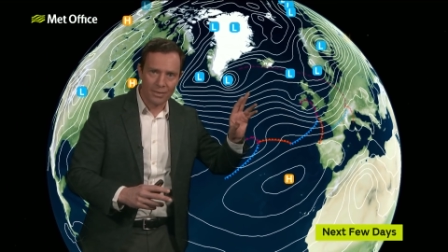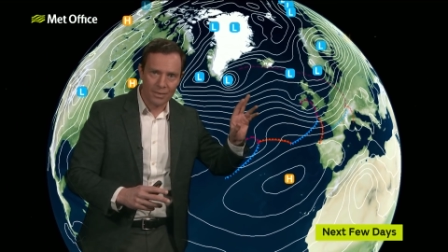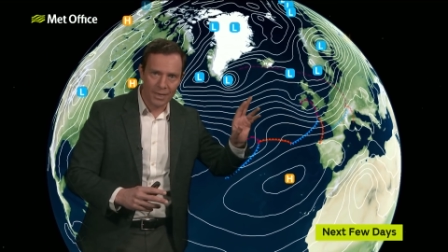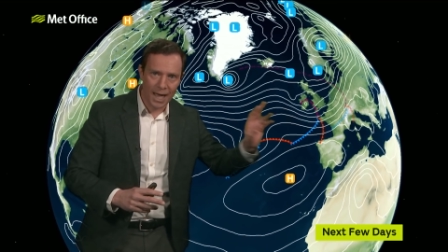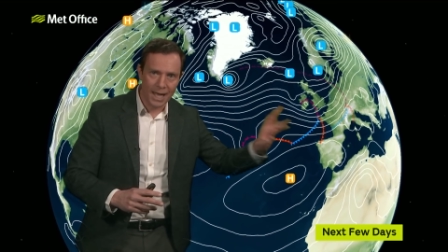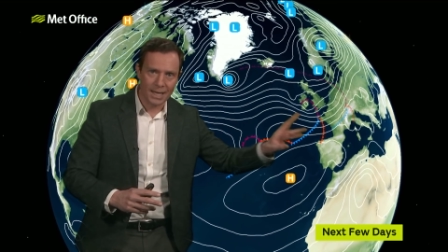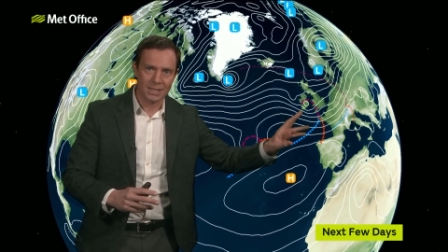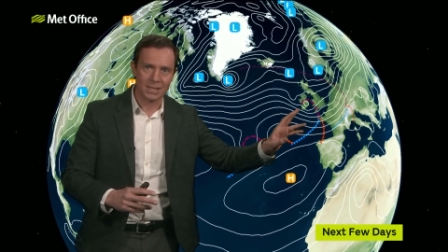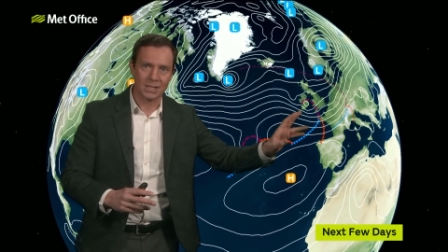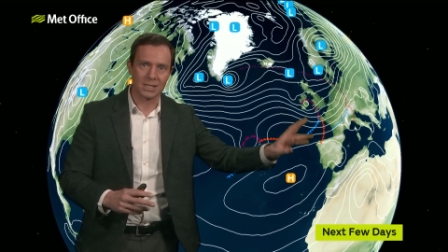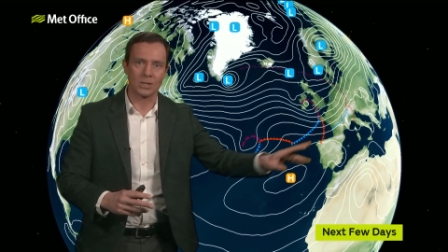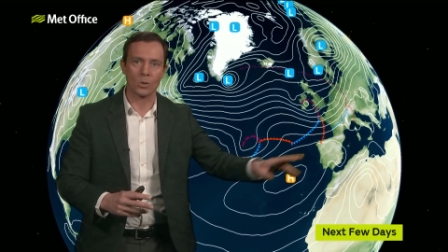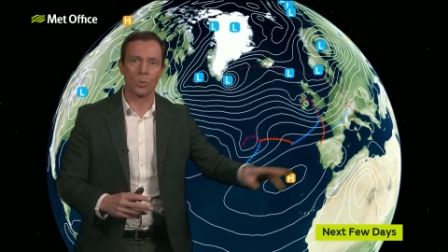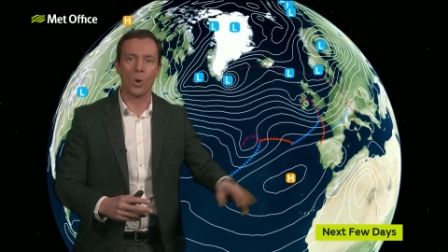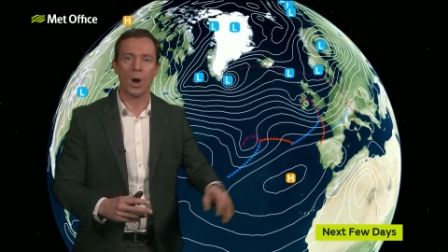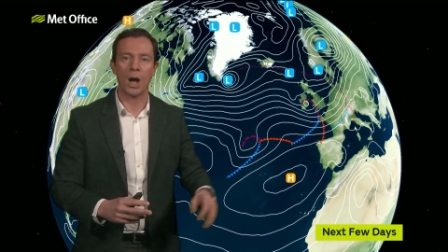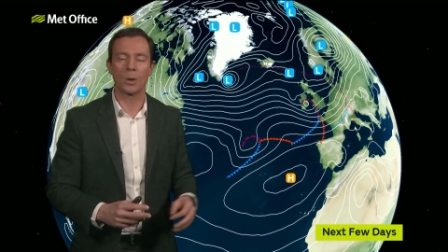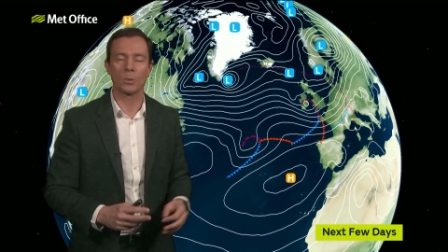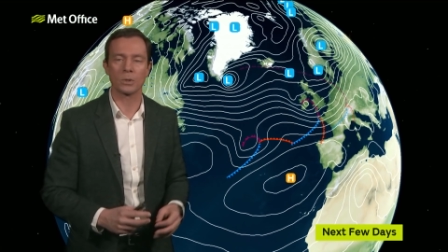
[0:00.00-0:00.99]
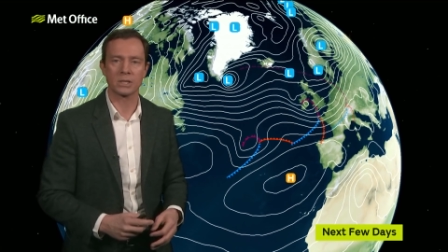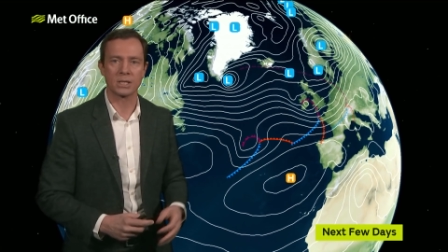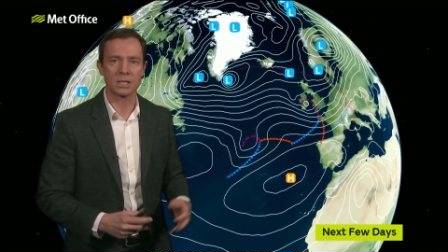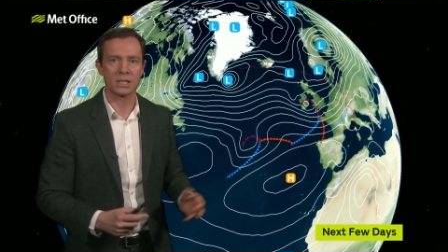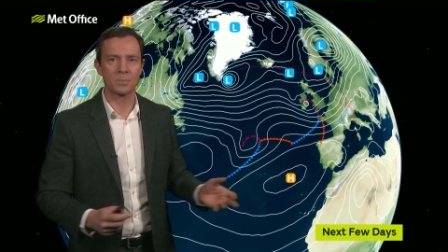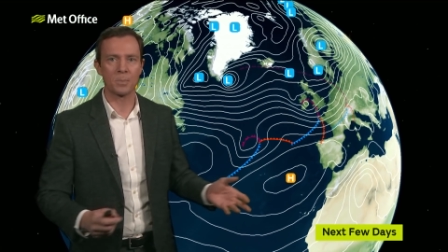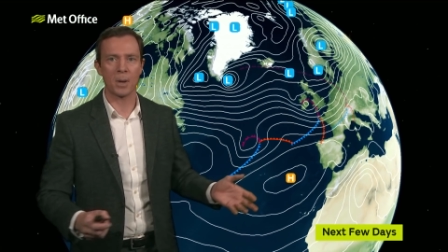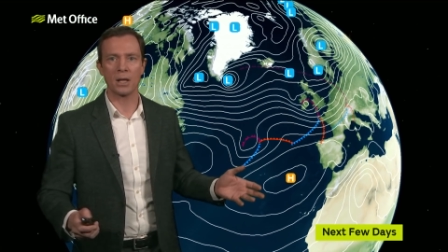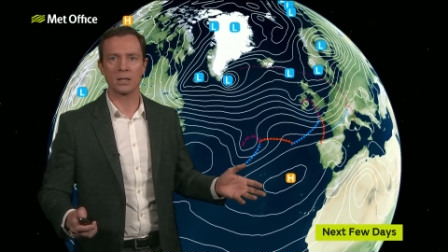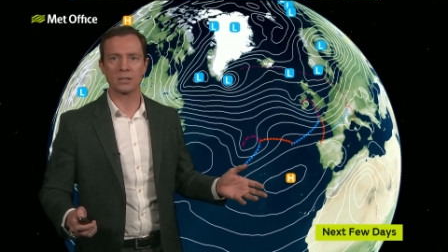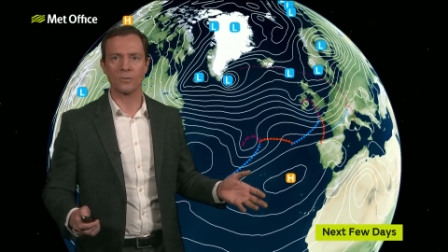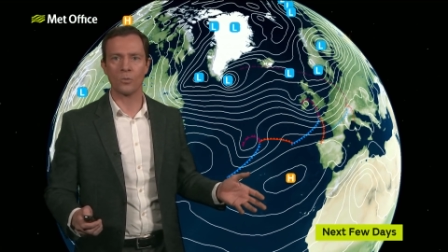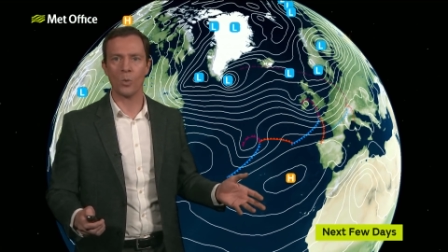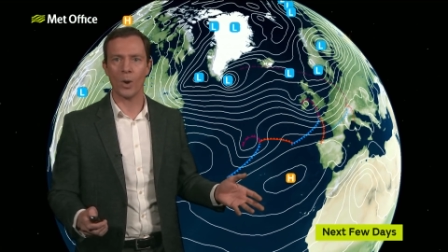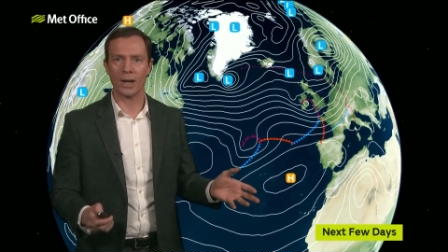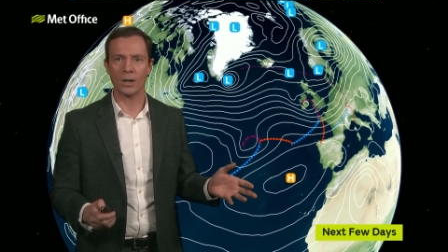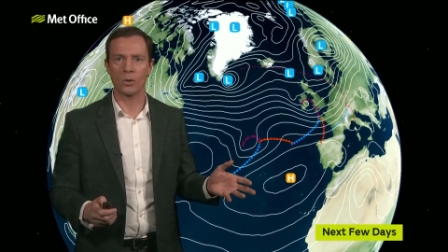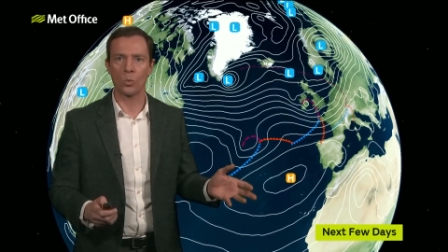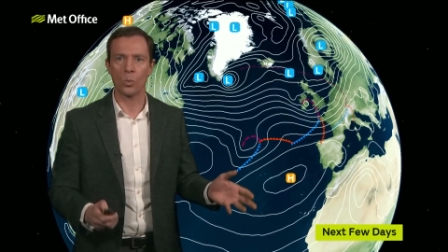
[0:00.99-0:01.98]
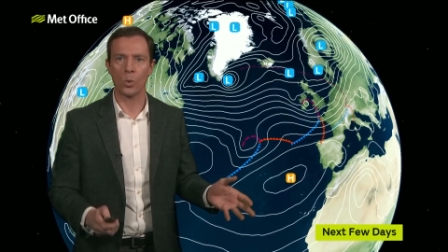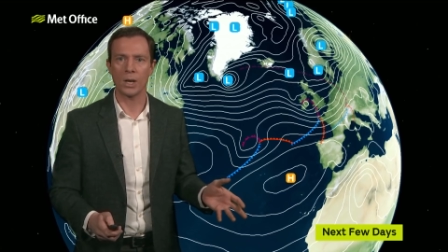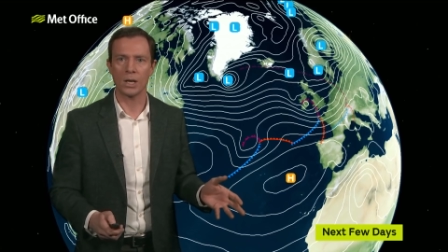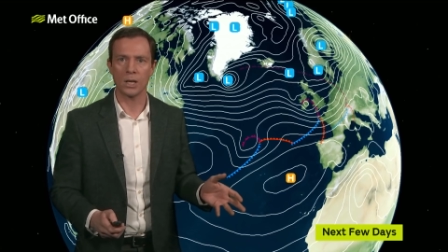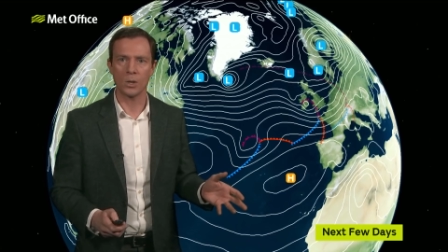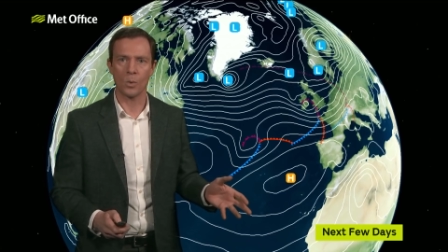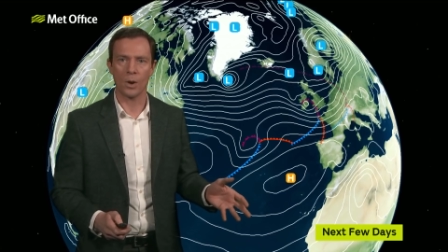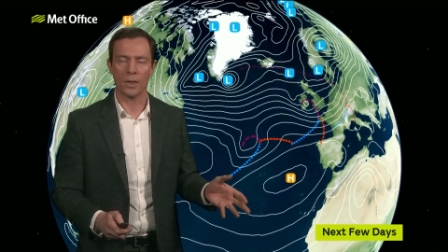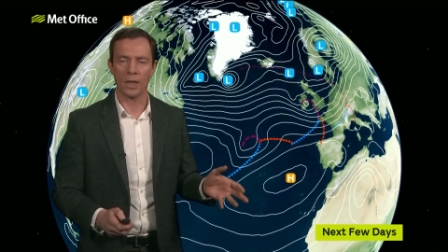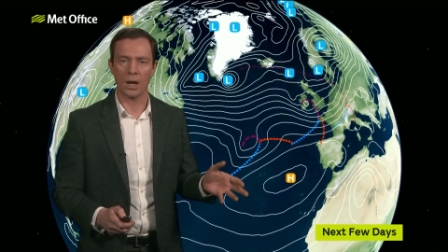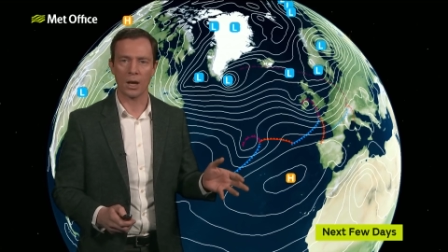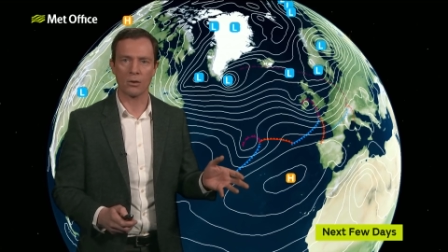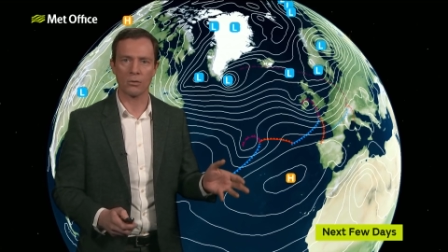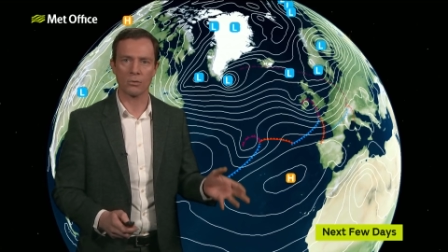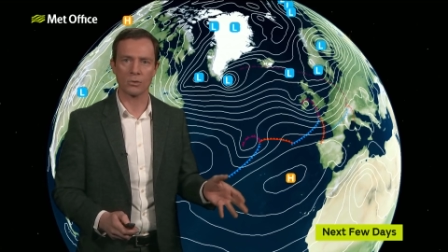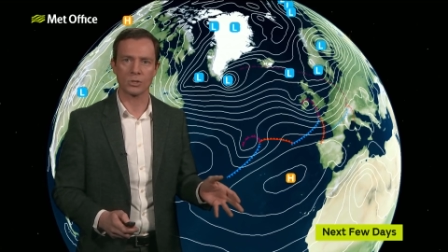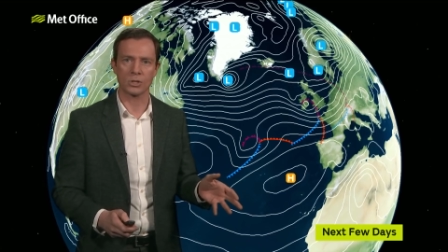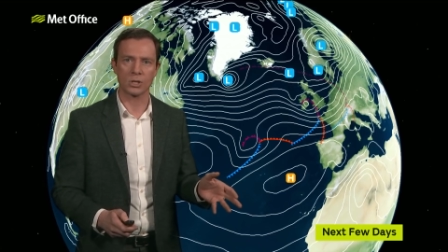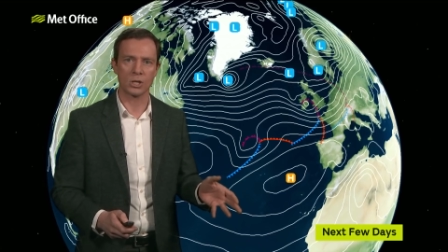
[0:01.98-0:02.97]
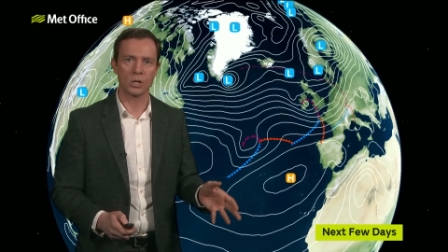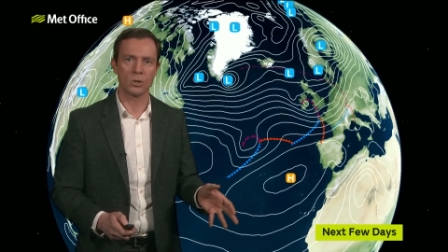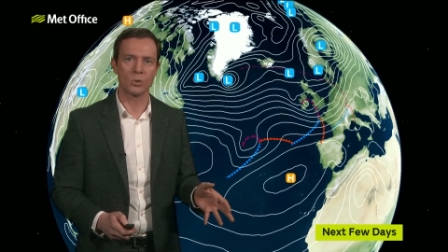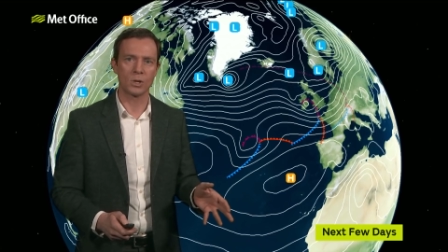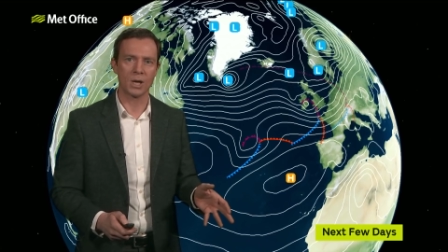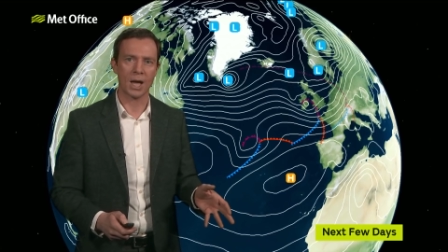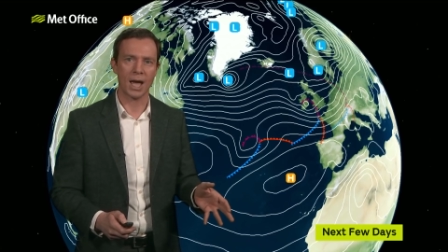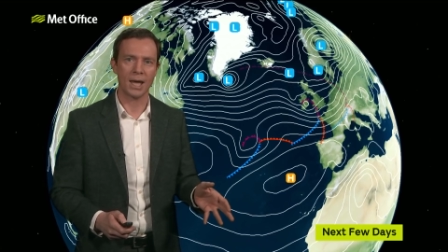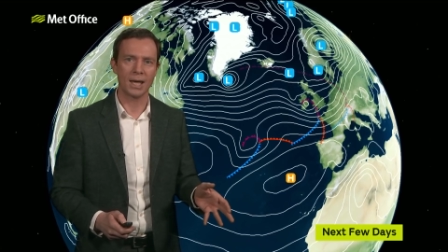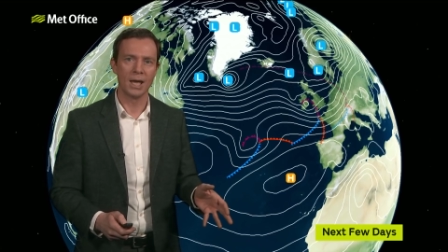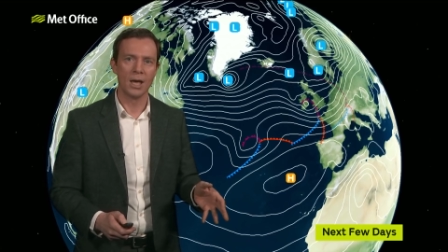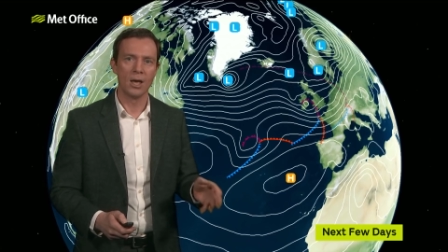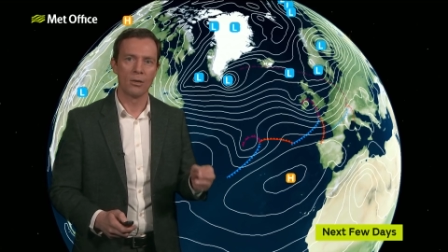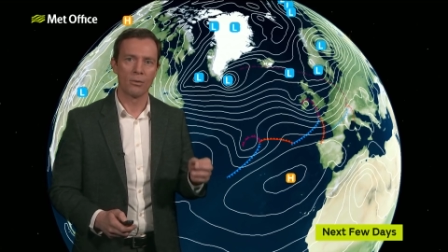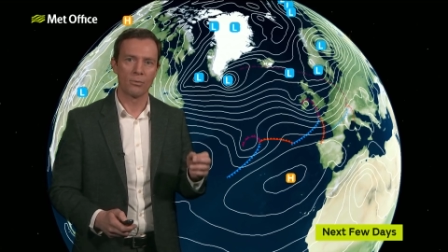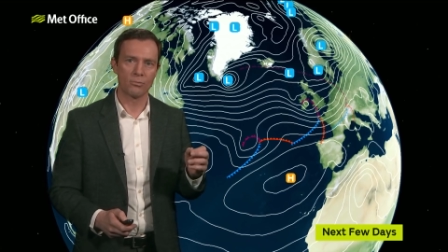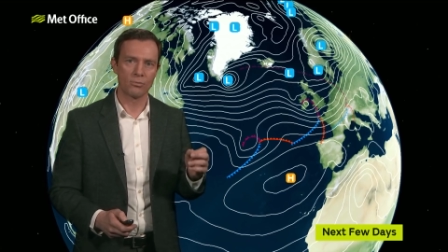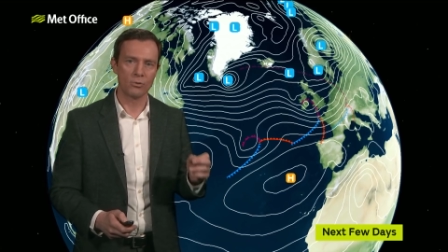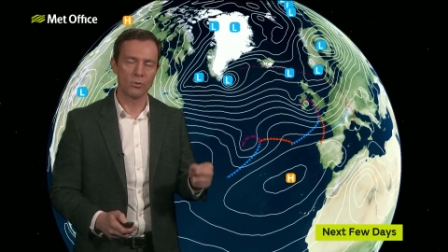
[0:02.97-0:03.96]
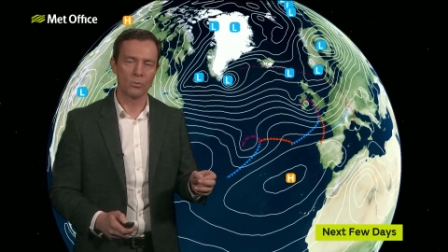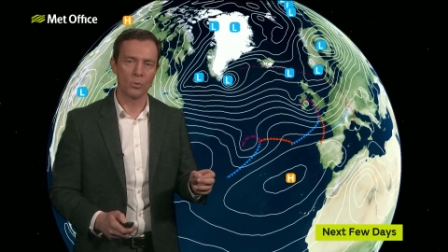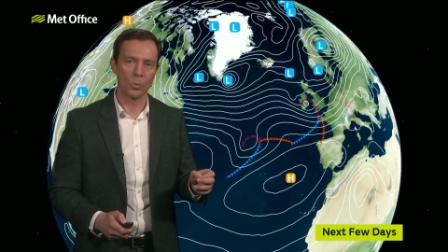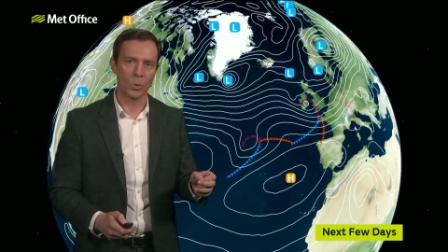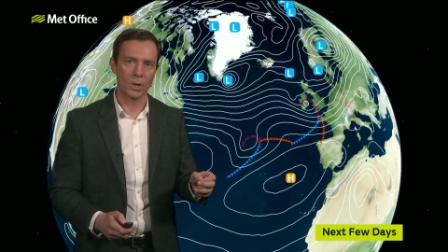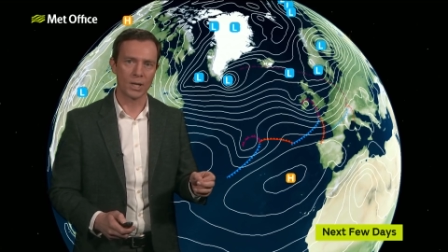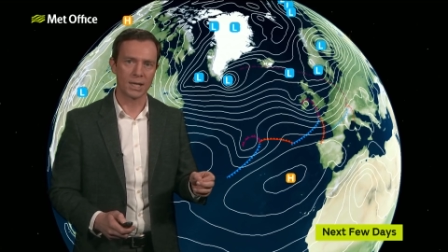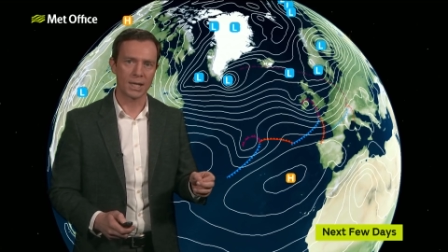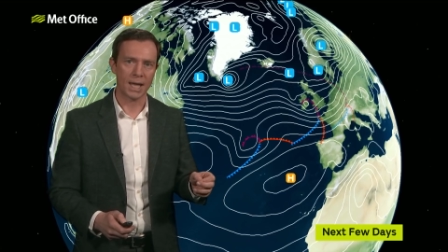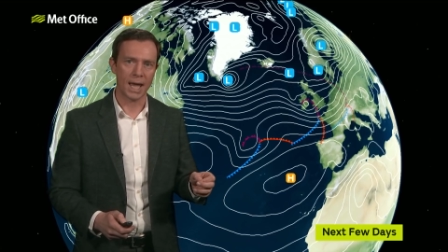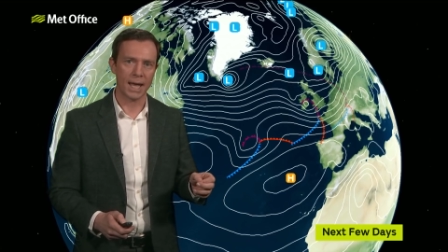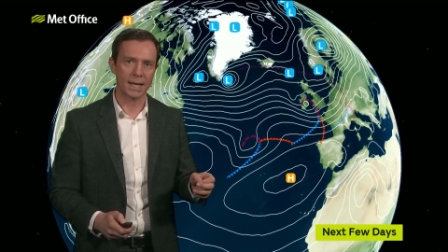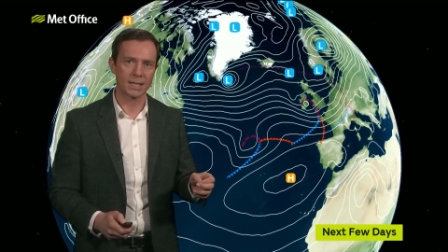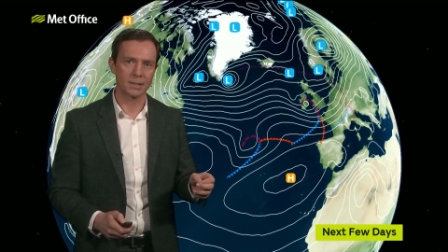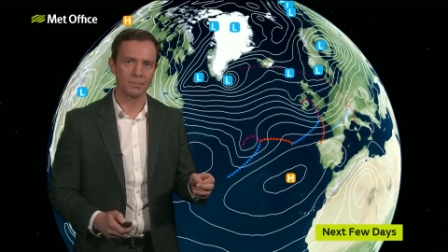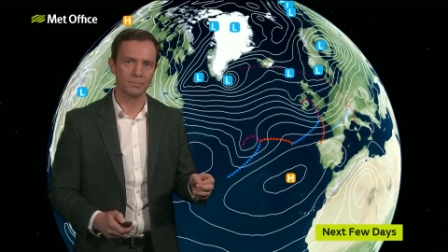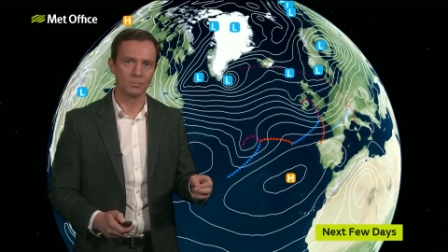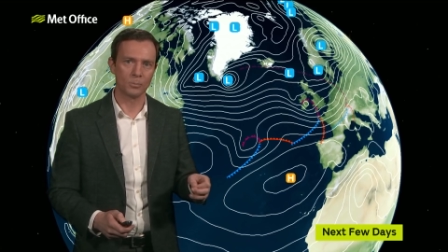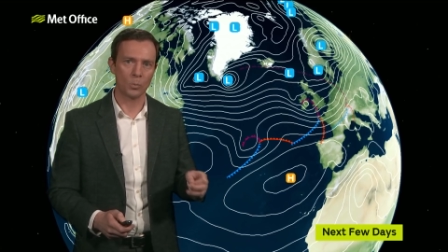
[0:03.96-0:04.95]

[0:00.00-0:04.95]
That's why we'll see spells of wet and windy weather across the UK through the weekend.